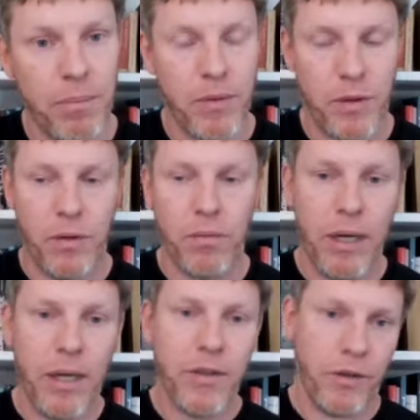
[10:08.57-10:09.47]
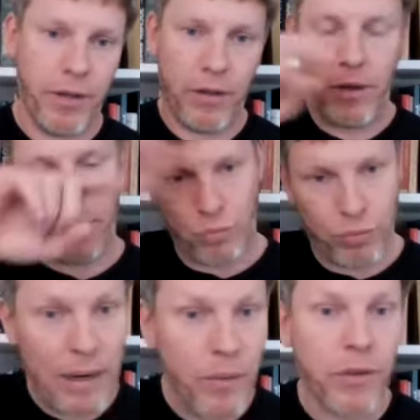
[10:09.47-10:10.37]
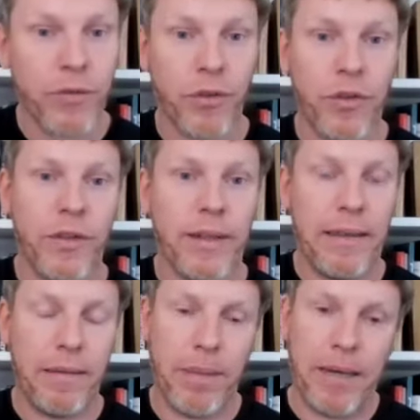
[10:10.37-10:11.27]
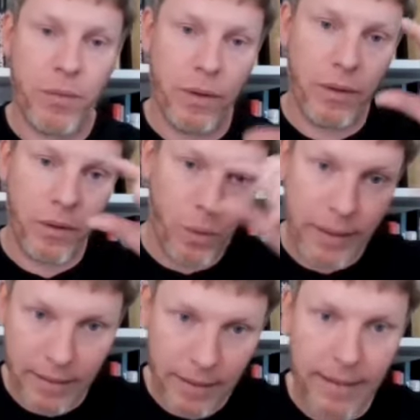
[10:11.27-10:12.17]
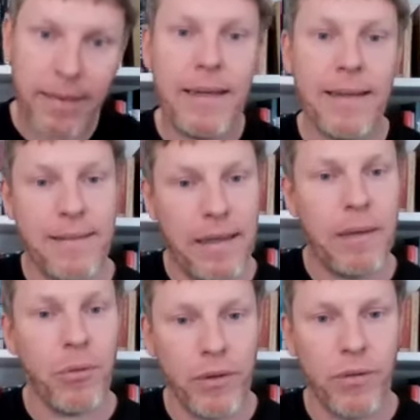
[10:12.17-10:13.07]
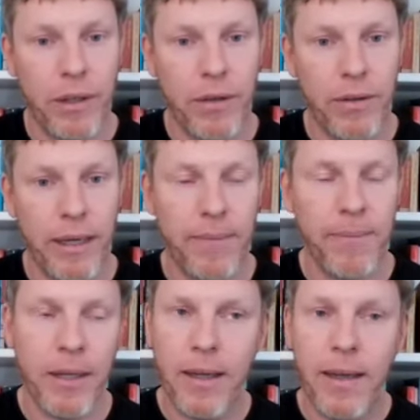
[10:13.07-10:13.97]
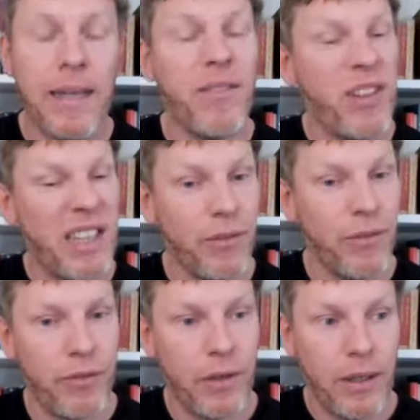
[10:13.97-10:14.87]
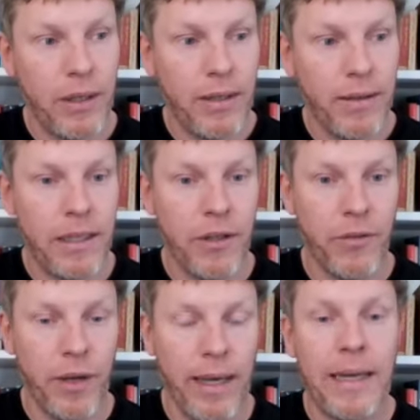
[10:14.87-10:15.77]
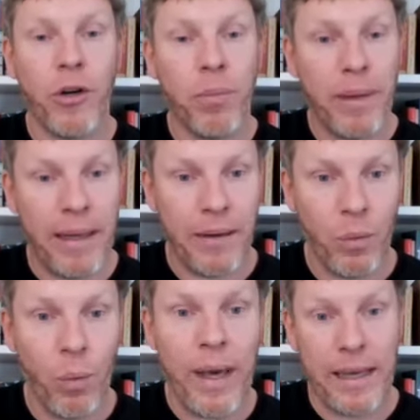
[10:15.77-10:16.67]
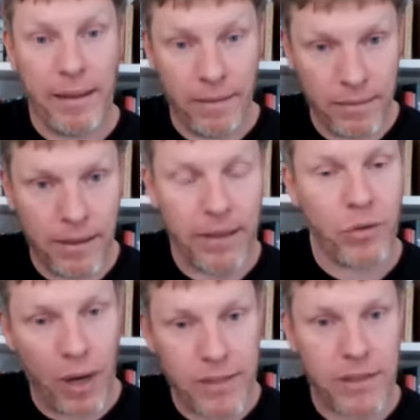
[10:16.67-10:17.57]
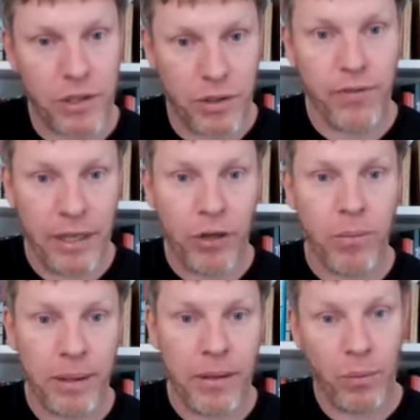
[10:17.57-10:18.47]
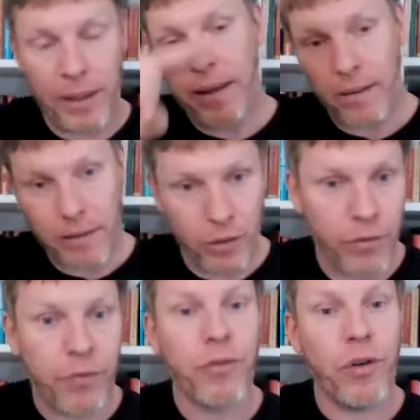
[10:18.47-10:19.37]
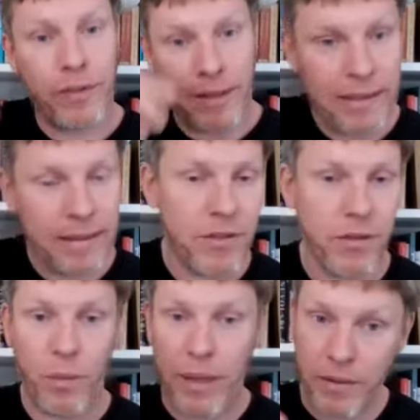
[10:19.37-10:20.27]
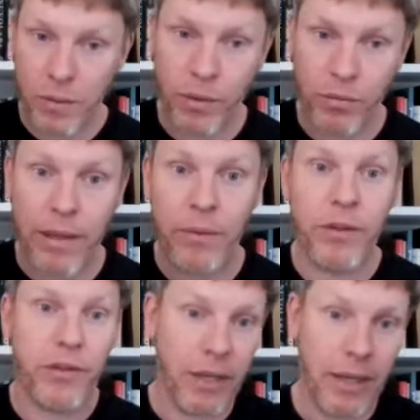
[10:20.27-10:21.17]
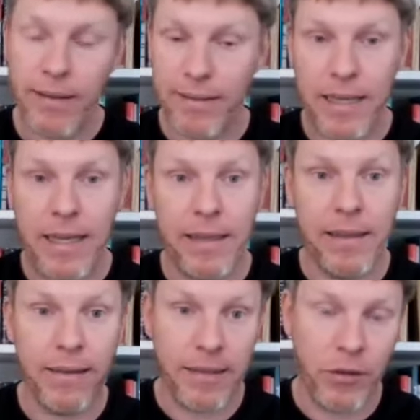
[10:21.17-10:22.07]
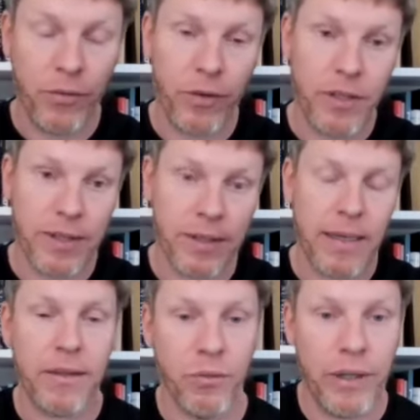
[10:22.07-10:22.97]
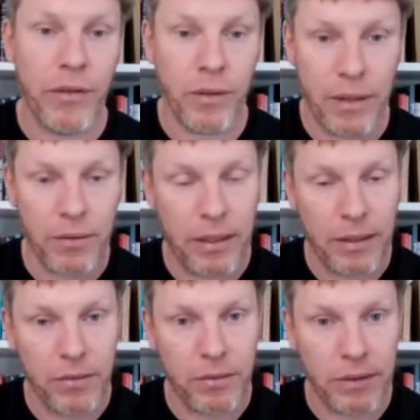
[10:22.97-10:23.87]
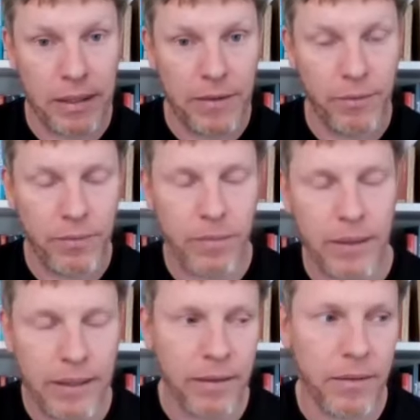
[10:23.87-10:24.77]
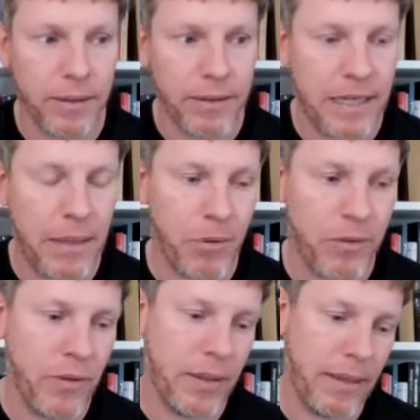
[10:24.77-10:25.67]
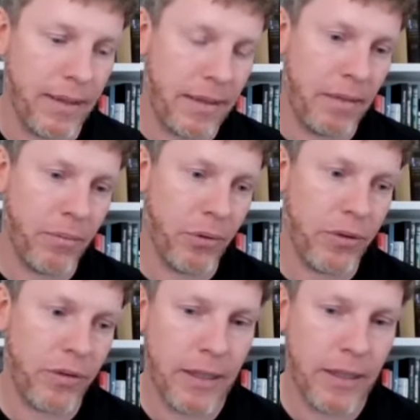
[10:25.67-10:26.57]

So sort of a rounded front leading back to quite a thin taper at the rear. Yeah. And if you think of an airplane wing, a cross section of an airplane wing, the front, the leading edge of the wing is quite rounded. The tail, the airfoils at the rear are tapered to a thin point.